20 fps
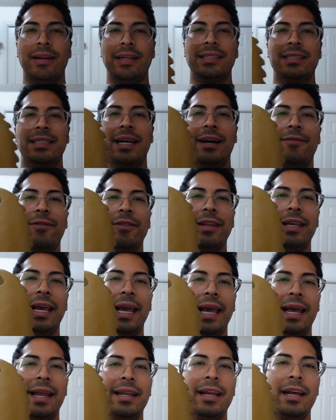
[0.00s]
is definitely
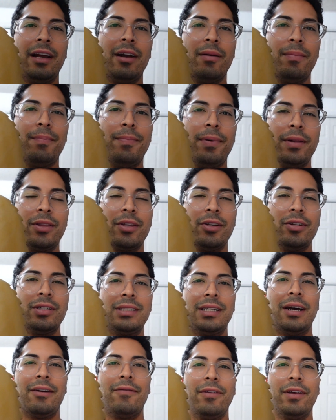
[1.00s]
in there, but there's
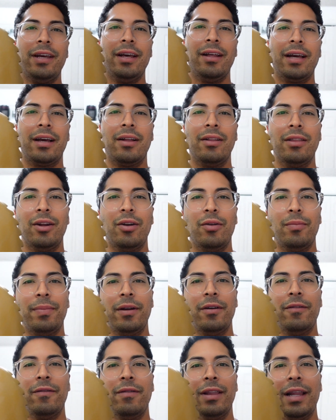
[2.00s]
definitely like a little bit
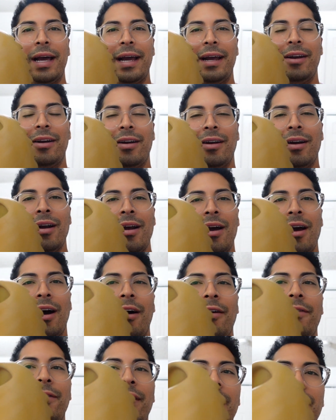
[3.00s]
of layer
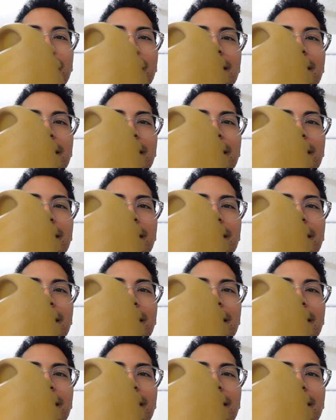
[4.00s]
of like a